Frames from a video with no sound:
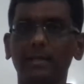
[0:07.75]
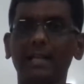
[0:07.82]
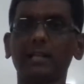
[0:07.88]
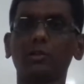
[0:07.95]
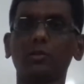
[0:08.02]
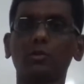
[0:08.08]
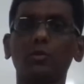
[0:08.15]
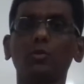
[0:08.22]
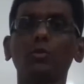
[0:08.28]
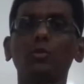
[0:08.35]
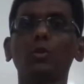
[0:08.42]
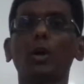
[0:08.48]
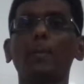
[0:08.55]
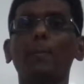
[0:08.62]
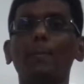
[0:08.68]

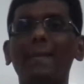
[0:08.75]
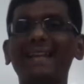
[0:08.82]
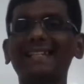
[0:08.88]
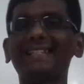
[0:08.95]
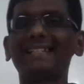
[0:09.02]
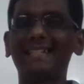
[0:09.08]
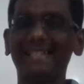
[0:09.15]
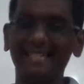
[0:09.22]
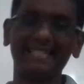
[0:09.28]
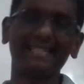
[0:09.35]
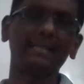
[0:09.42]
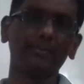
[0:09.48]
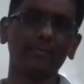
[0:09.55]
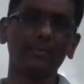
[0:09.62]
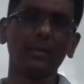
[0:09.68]

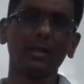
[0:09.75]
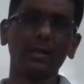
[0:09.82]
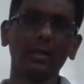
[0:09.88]
Electromagnetism.